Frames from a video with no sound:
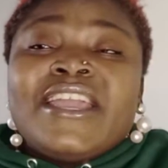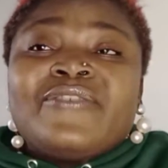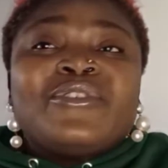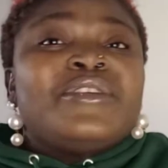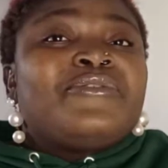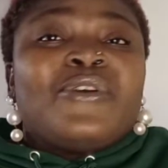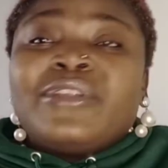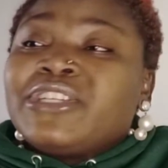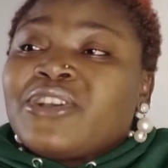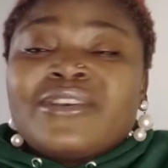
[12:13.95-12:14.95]
If you need
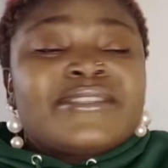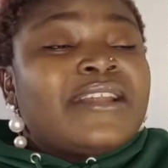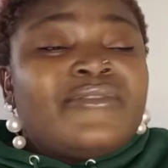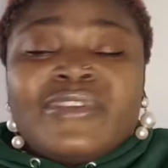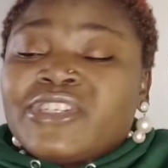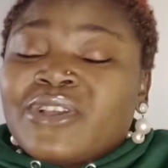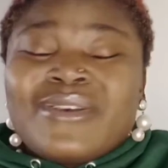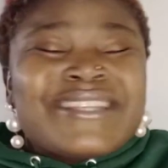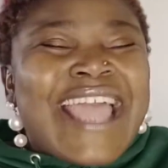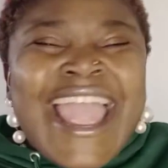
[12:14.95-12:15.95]
furniture,
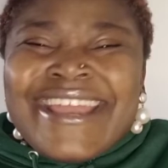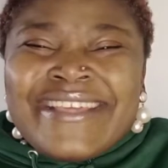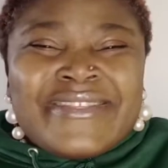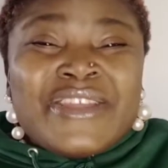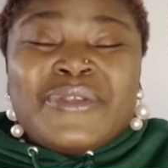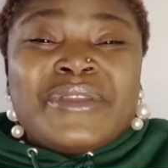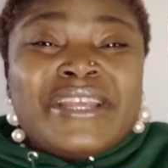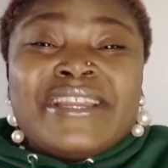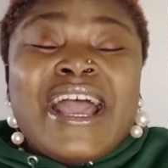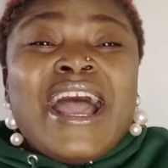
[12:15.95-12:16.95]
televisions, anything you need,